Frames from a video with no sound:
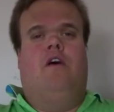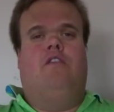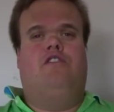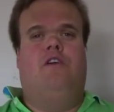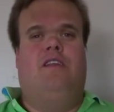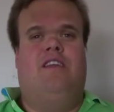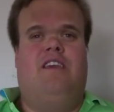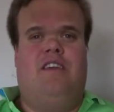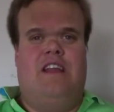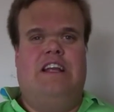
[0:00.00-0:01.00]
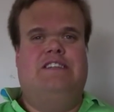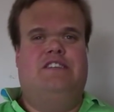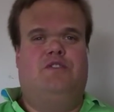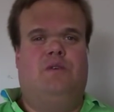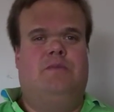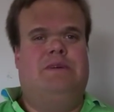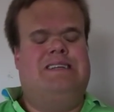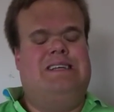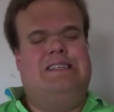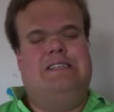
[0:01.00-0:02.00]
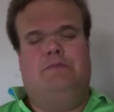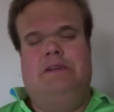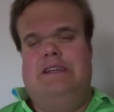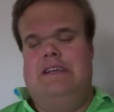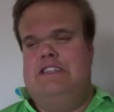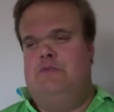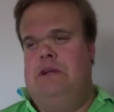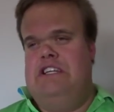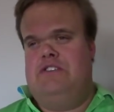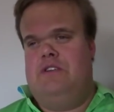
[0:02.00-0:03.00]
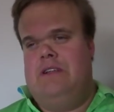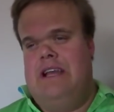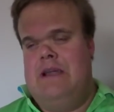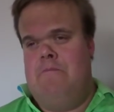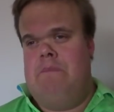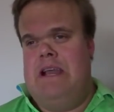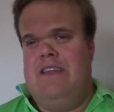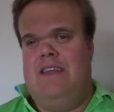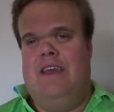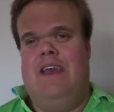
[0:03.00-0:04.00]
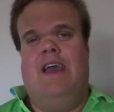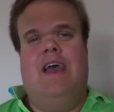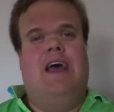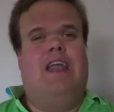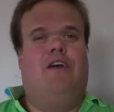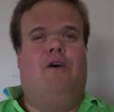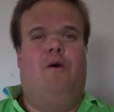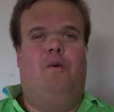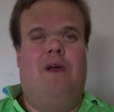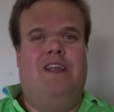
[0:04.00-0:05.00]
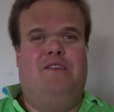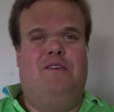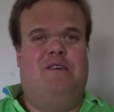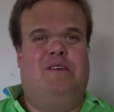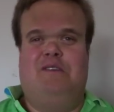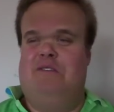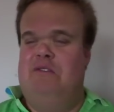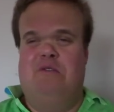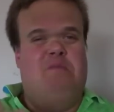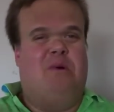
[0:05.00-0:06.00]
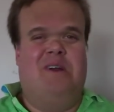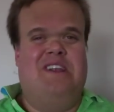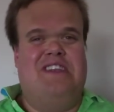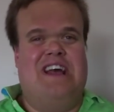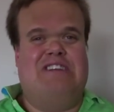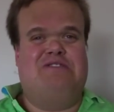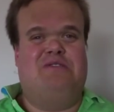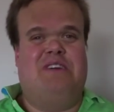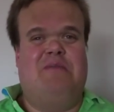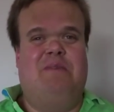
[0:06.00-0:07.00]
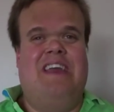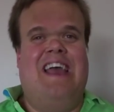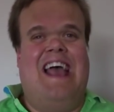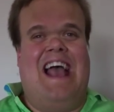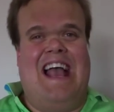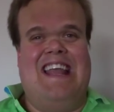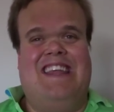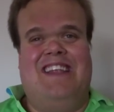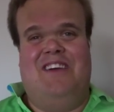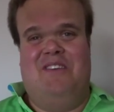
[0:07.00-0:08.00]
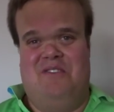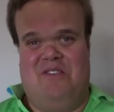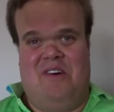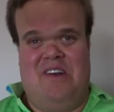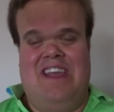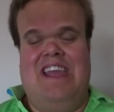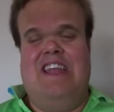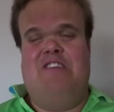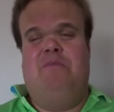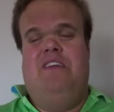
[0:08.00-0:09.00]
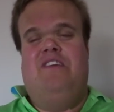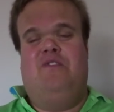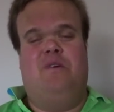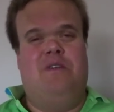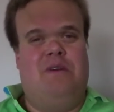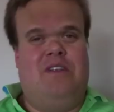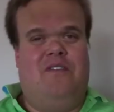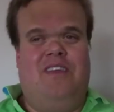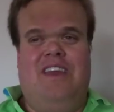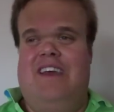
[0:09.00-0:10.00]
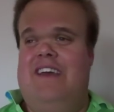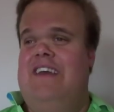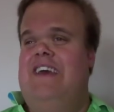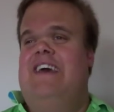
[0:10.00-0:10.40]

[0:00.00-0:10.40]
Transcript: during the Six Nations tournament. It has been special and amazing, and I can't wait to do more international rugby as it goes on. It has been the tournament of the year.